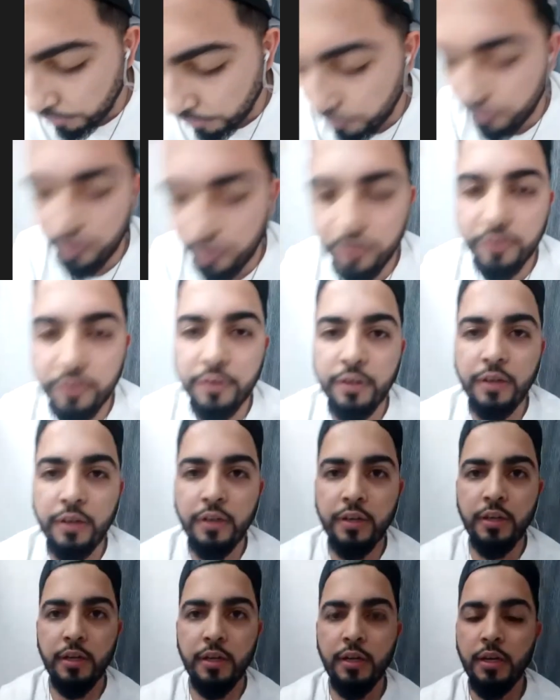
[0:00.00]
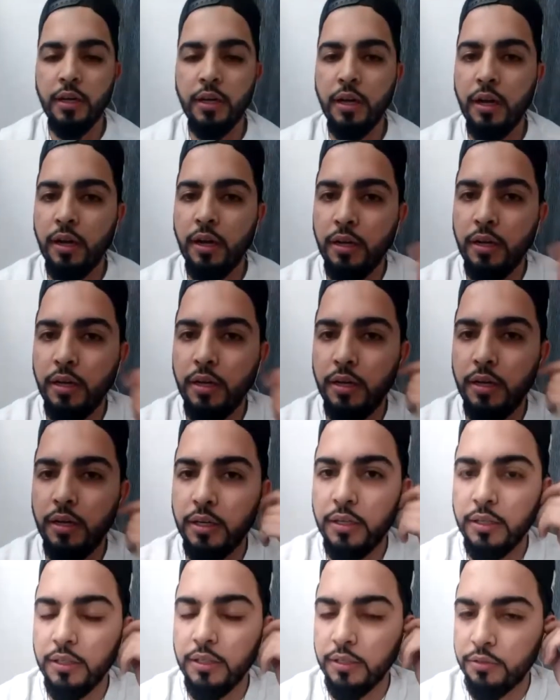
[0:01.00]
from her."
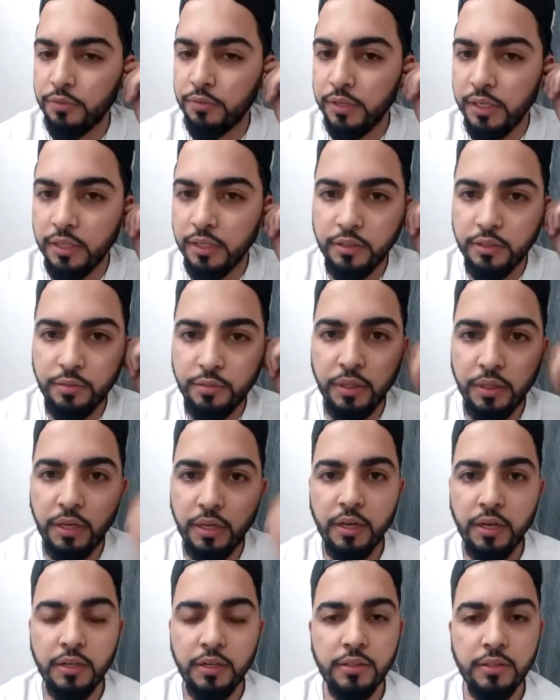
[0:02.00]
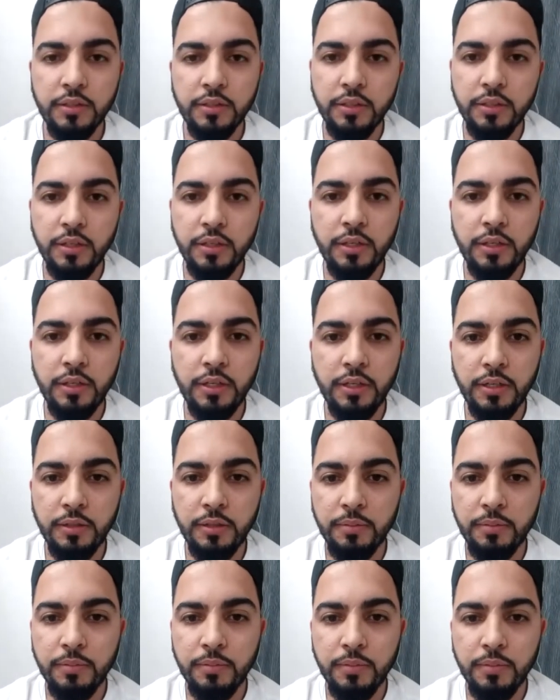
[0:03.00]
It's really interesting, because
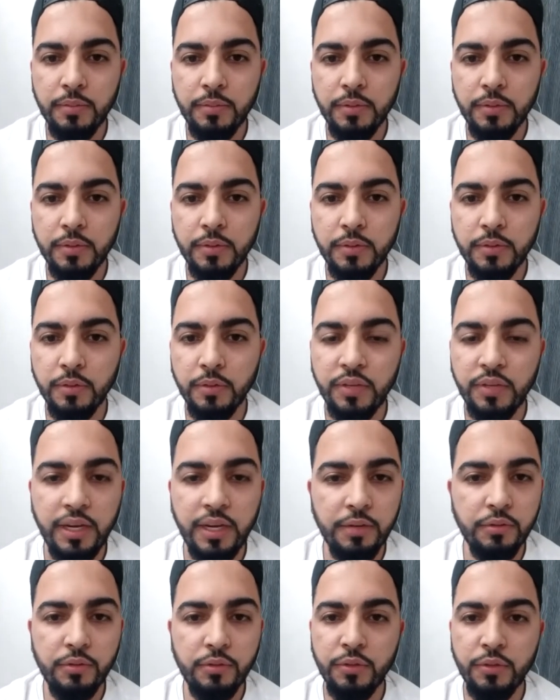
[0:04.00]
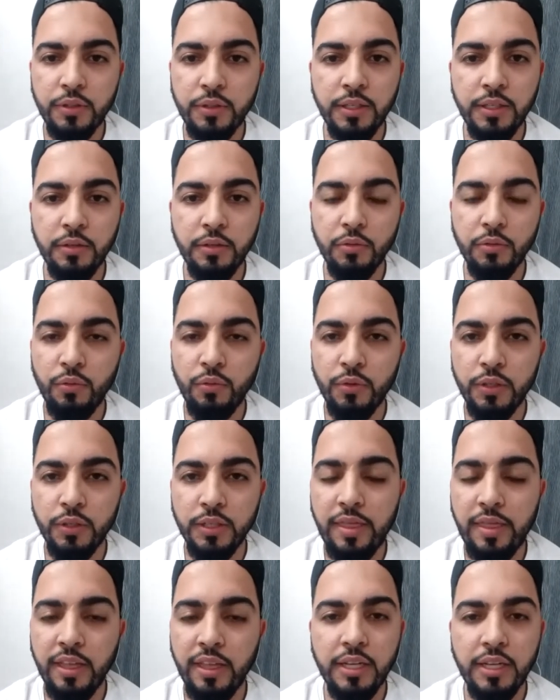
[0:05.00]
sometimes we
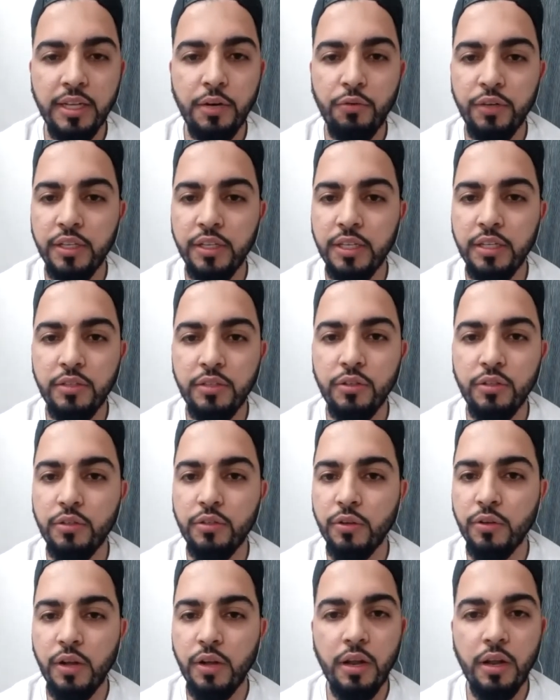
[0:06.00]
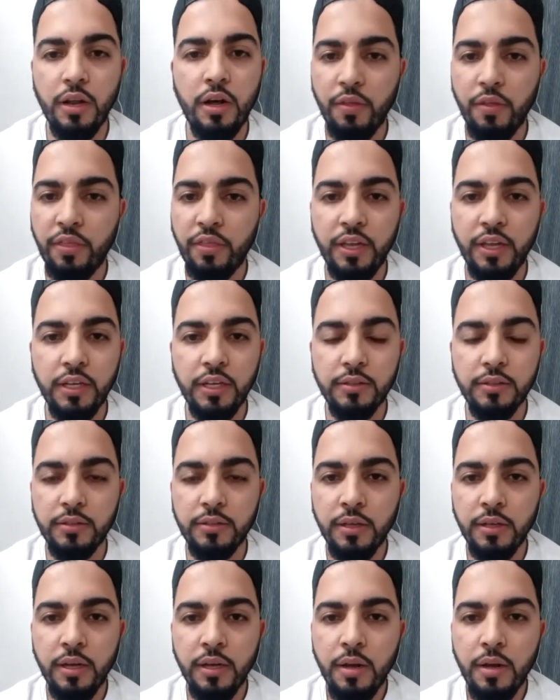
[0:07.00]
think that we need to do a lot of things,
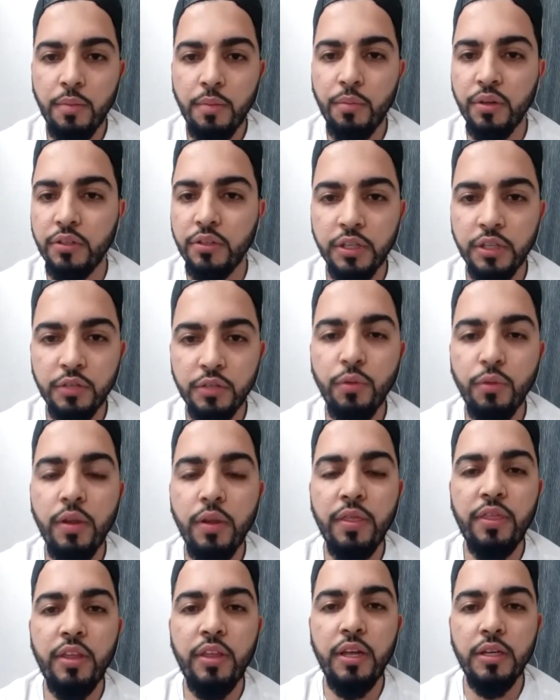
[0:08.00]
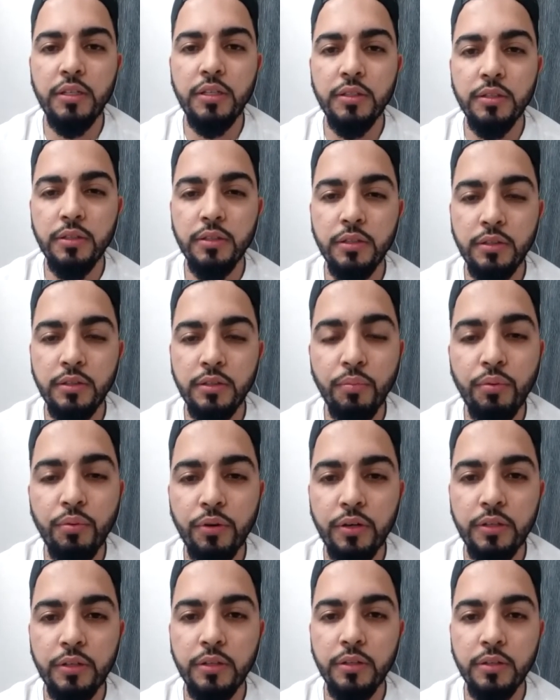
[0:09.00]
but just one thing is
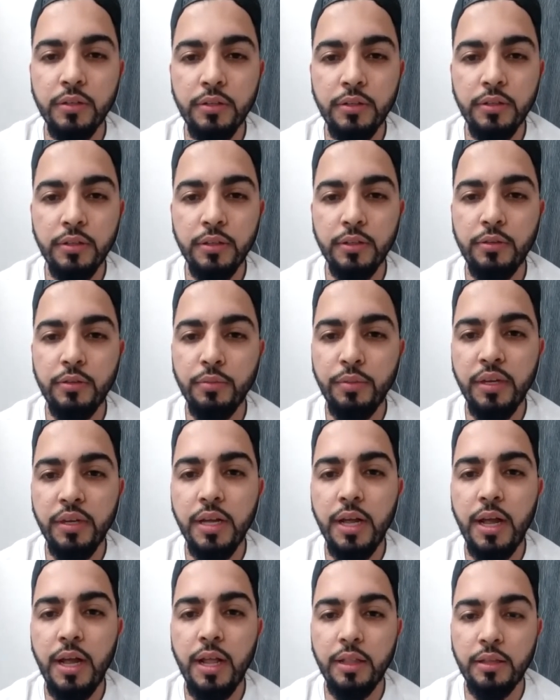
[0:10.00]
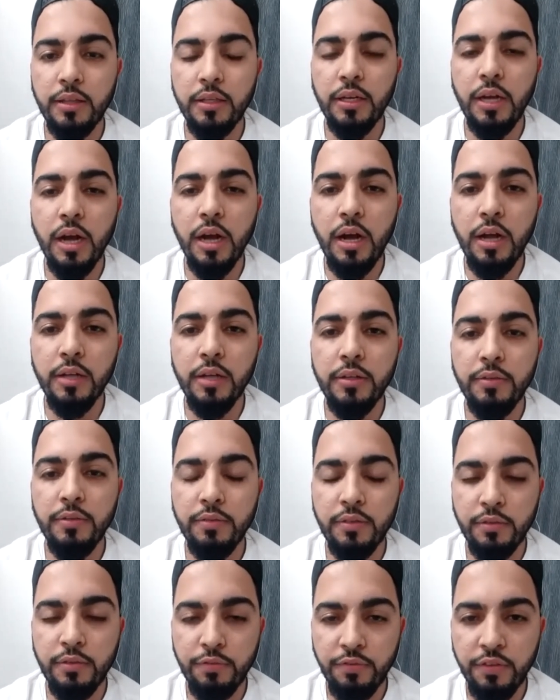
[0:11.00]
important. It's to be at God's
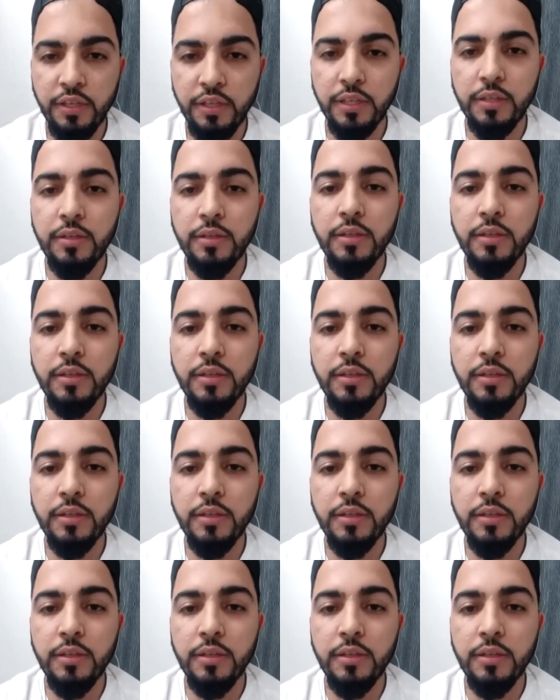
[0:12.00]
feet,